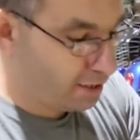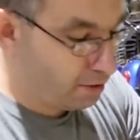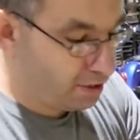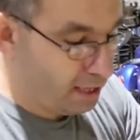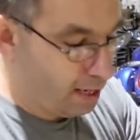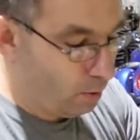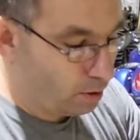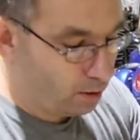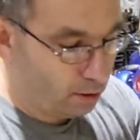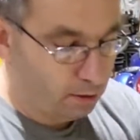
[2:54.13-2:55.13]
There's an
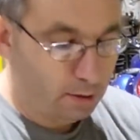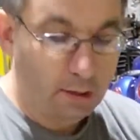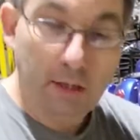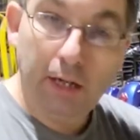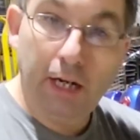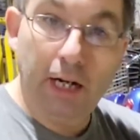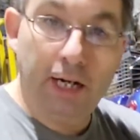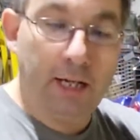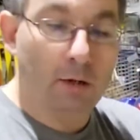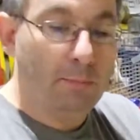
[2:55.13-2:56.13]
outer and an
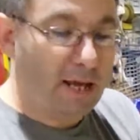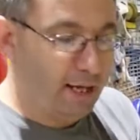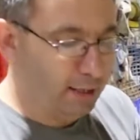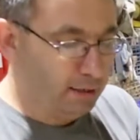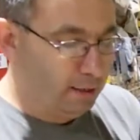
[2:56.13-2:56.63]
inner bag.